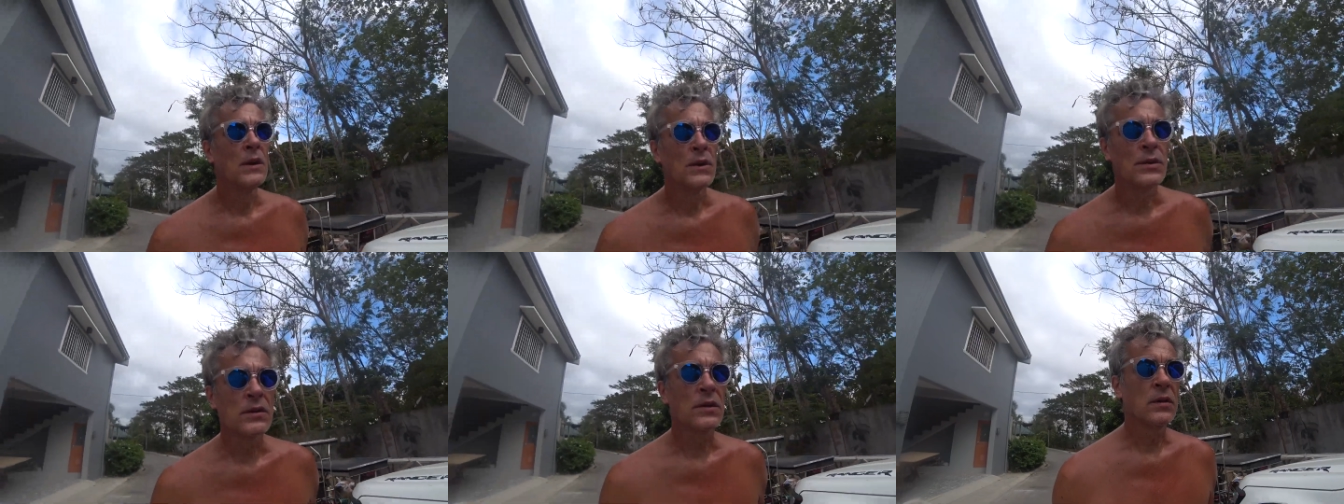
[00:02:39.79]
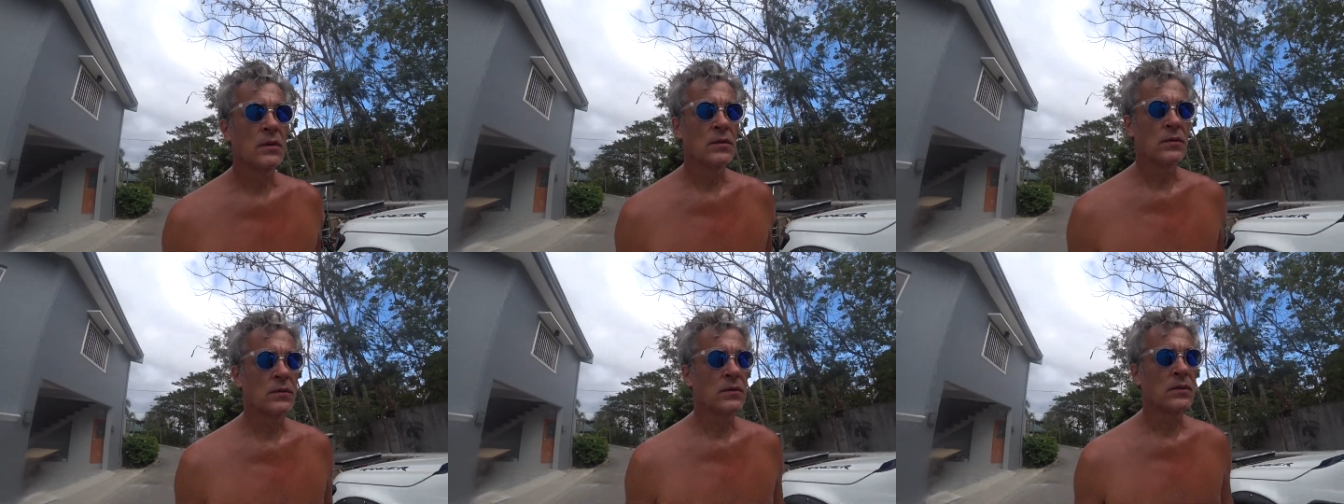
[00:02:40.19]

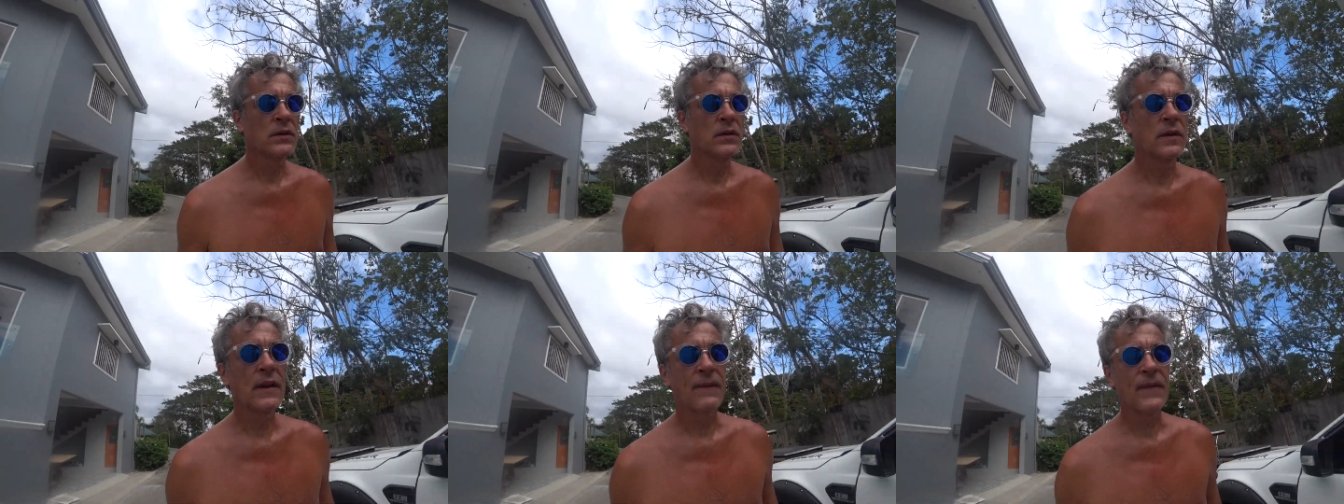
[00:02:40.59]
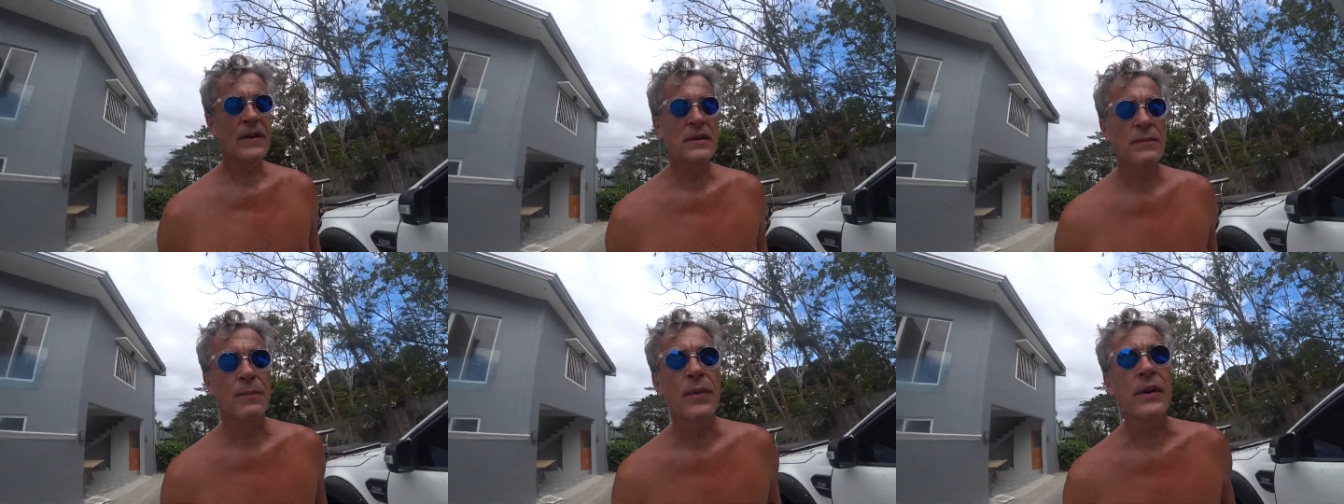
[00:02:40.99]
So, you know, they
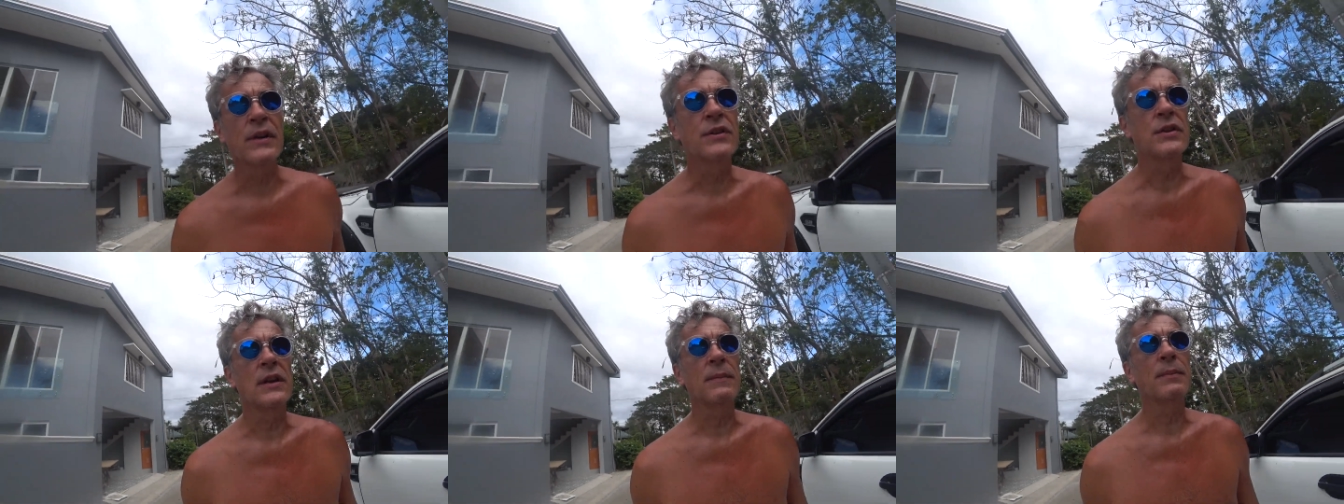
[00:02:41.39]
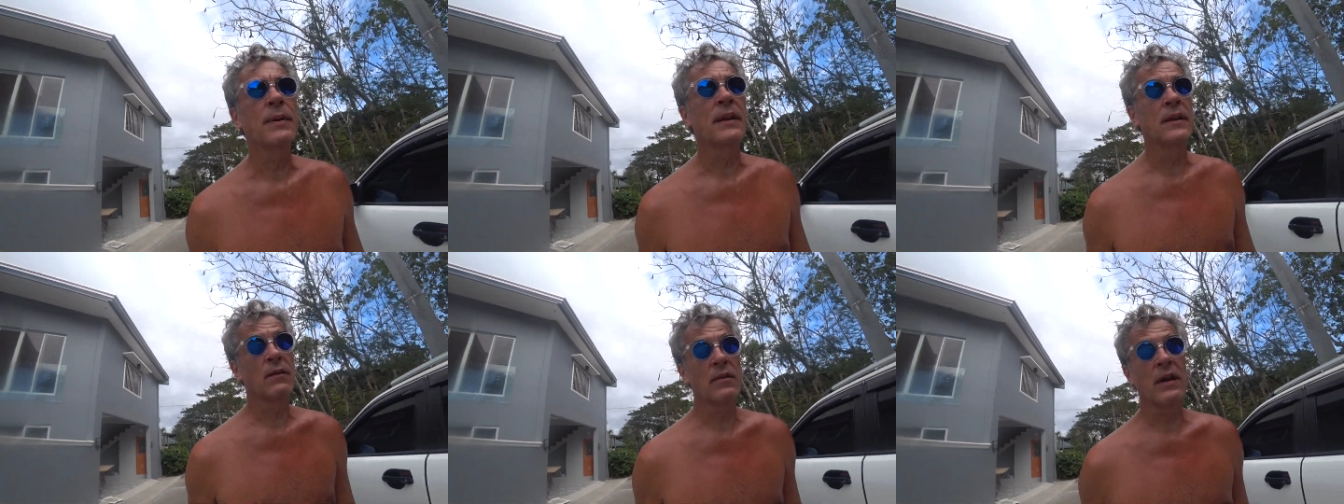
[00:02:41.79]
fixed them pretty cheap
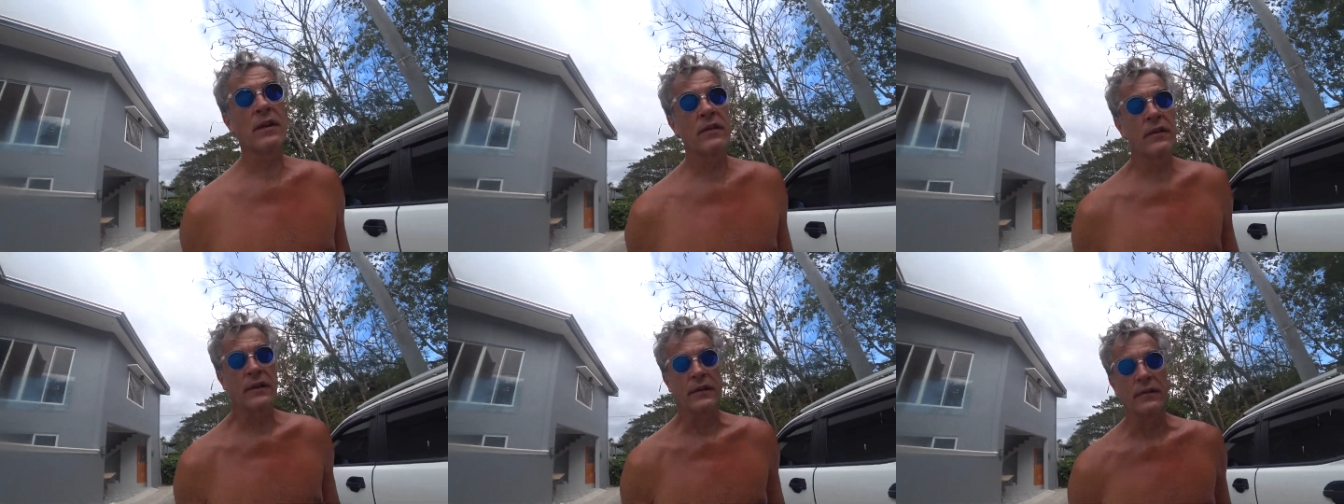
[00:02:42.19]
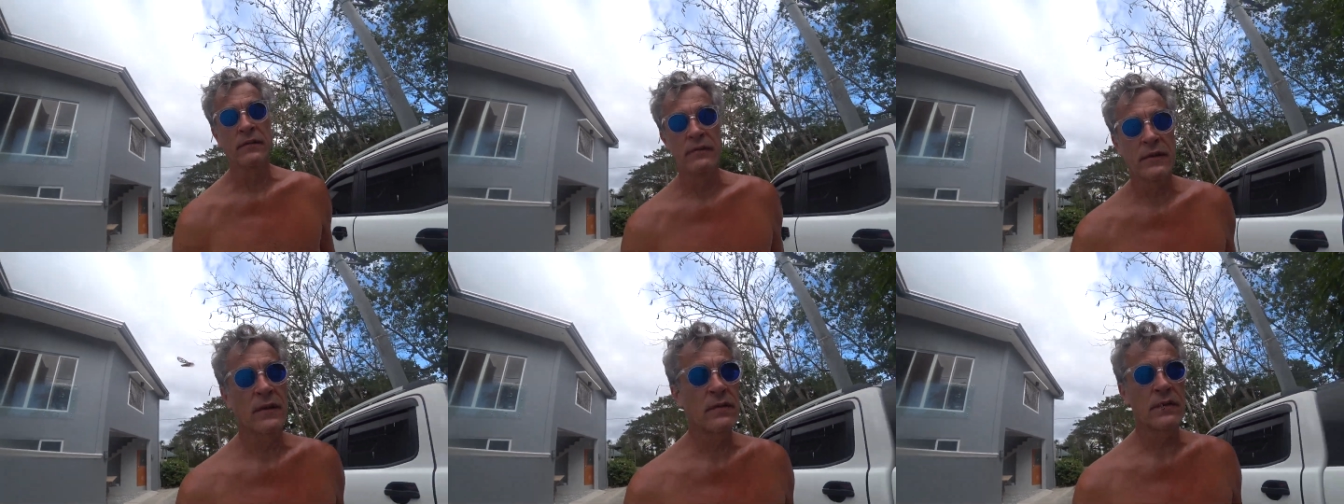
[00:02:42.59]
and they're running good.
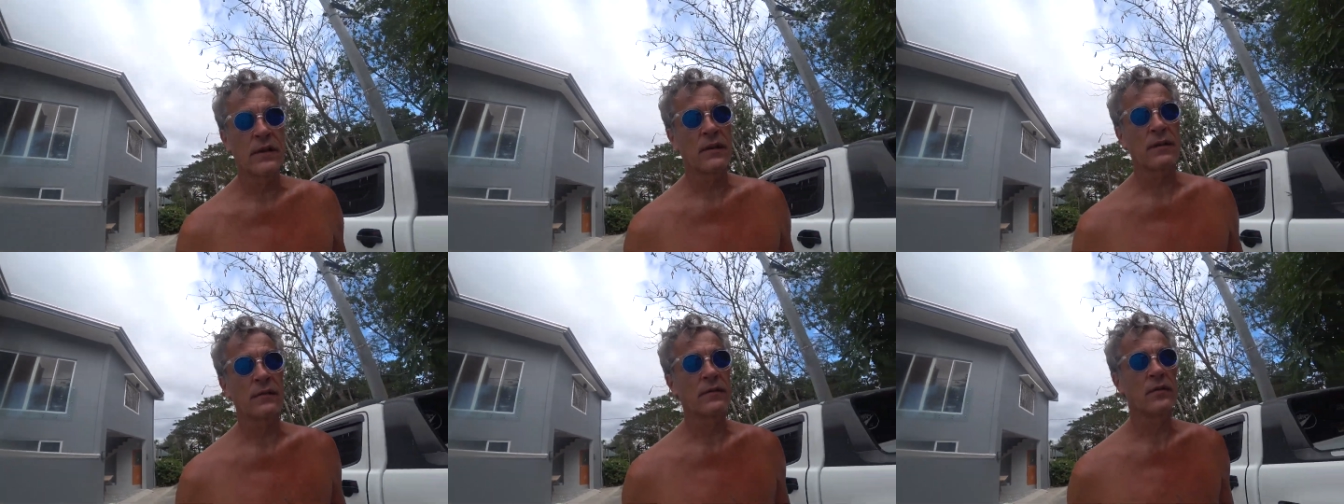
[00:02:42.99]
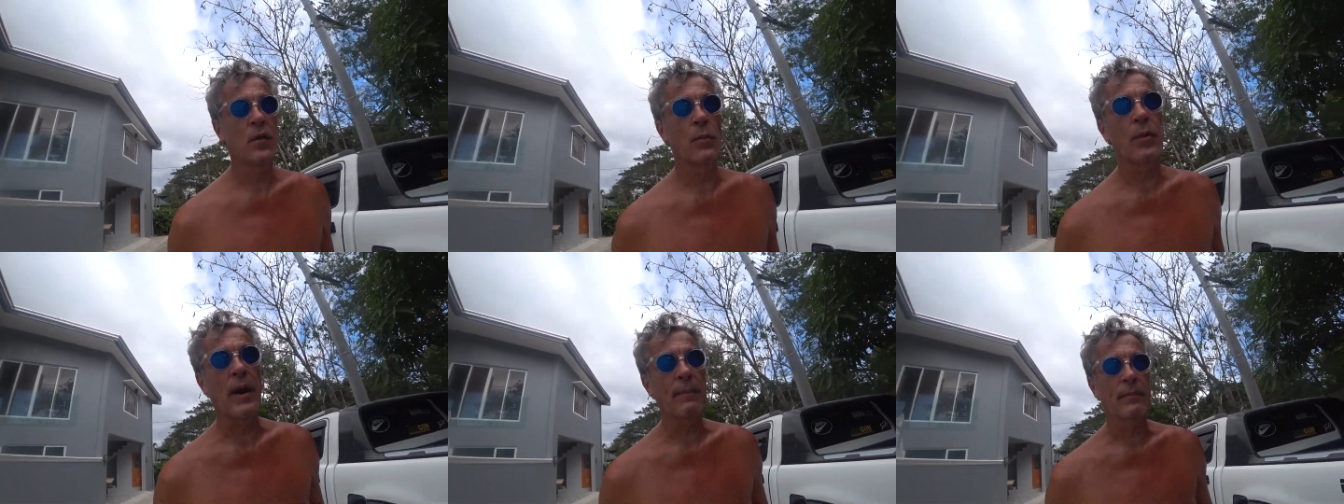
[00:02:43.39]
They're, they're no
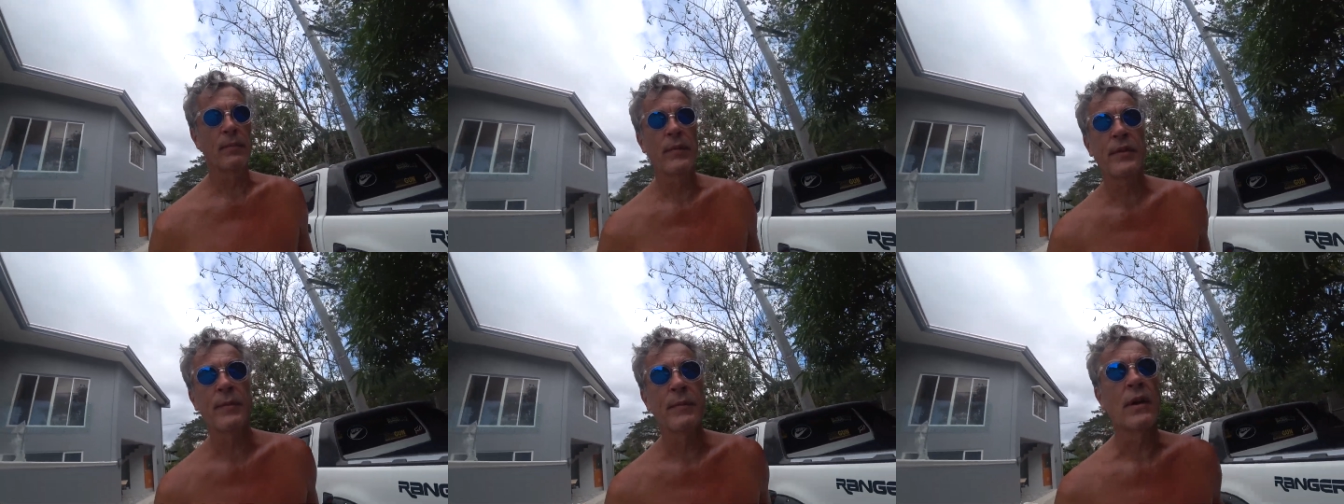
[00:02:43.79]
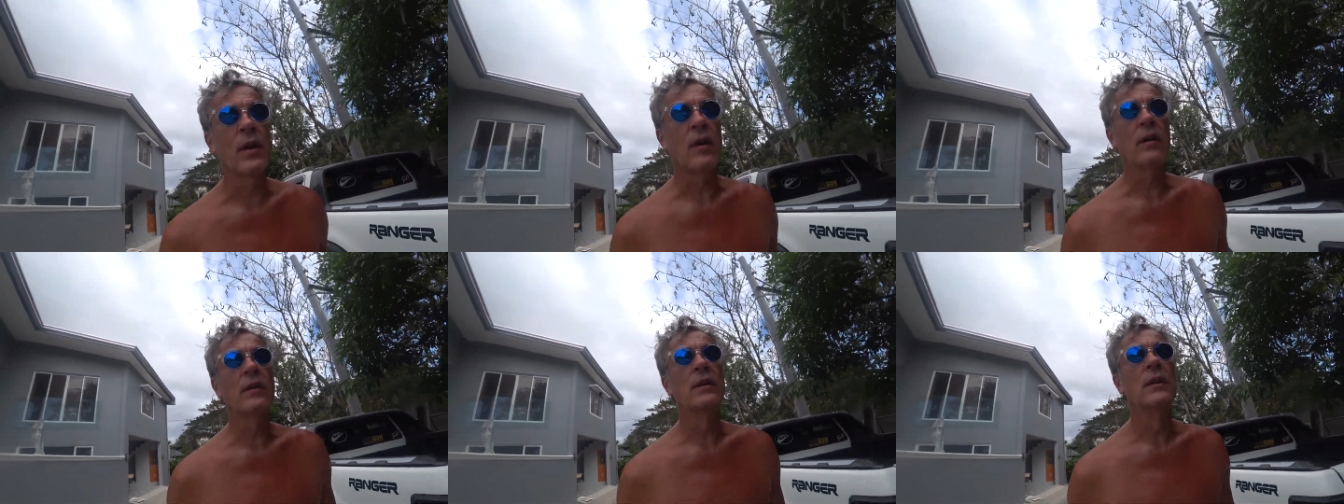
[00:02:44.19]
problem with them at
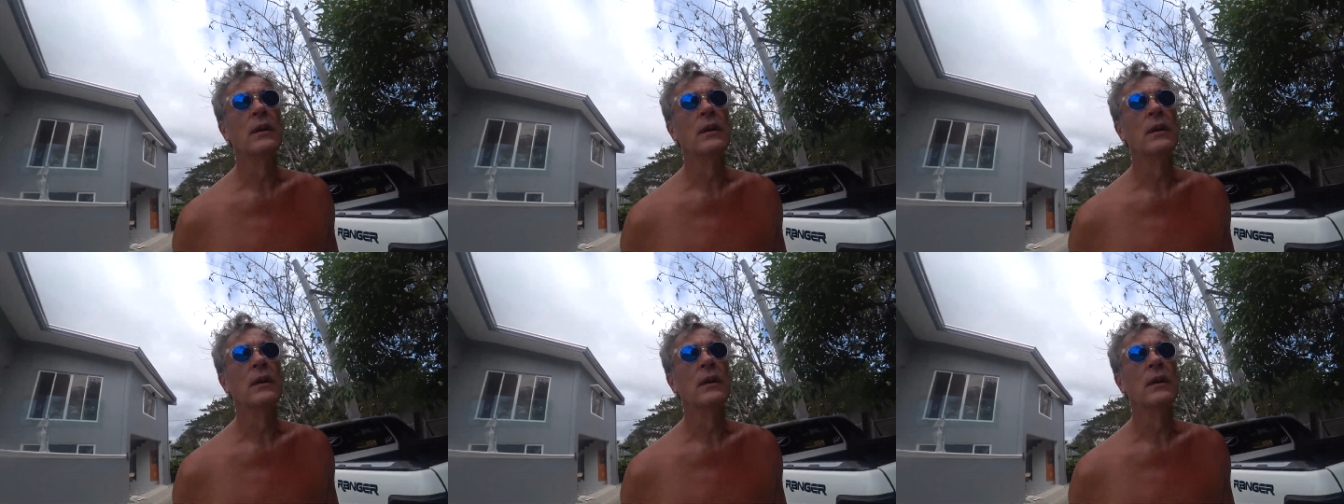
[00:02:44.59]
all.